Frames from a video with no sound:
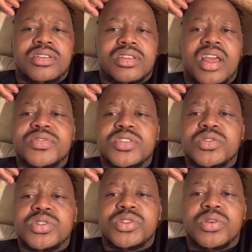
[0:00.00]
Life's
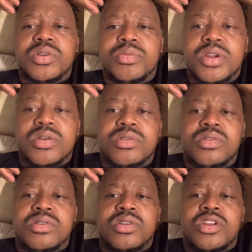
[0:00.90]
too short, bro,
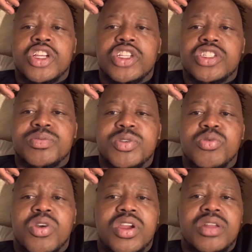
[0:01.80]
to be
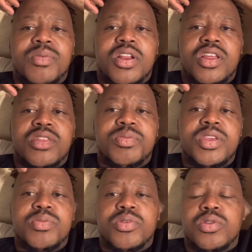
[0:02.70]
worried about other
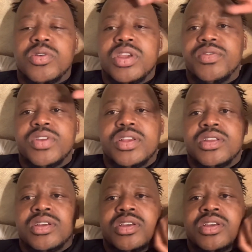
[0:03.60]
people. Or even,